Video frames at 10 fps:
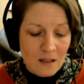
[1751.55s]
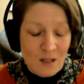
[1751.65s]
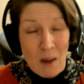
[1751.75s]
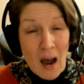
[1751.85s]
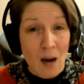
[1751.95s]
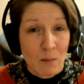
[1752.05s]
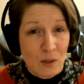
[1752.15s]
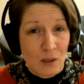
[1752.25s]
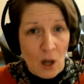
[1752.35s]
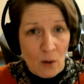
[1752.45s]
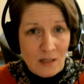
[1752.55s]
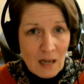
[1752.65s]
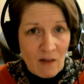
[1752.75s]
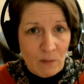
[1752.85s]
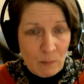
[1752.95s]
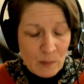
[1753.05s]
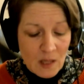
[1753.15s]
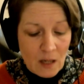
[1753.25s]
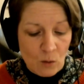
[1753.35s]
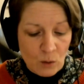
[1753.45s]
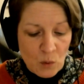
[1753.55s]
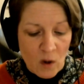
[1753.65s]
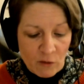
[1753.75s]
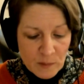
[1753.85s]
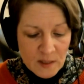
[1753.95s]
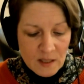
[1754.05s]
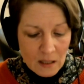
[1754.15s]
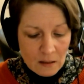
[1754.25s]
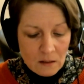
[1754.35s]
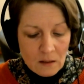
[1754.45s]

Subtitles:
it's perhaps as low as 11% or 12%.